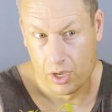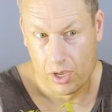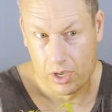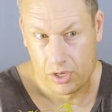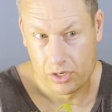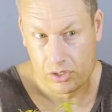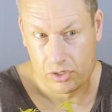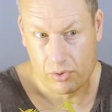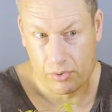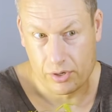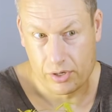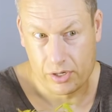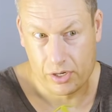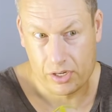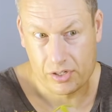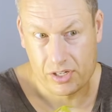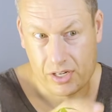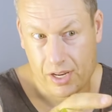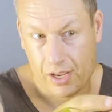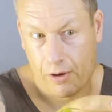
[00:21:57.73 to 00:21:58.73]
so it
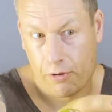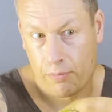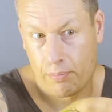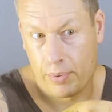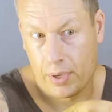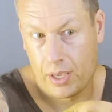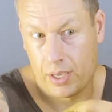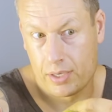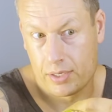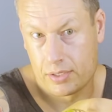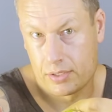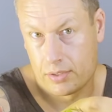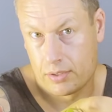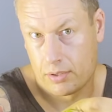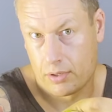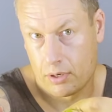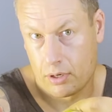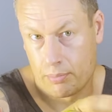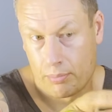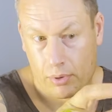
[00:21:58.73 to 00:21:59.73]
doesn't outpace
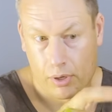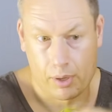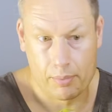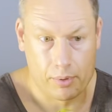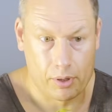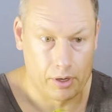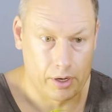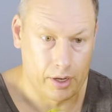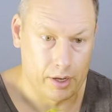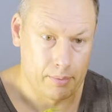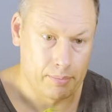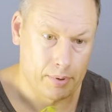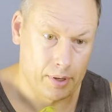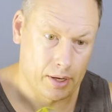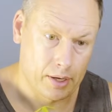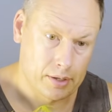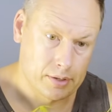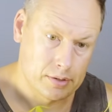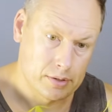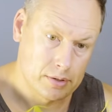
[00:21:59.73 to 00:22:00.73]
our primary
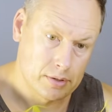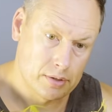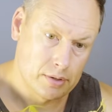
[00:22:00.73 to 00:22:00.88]
apex.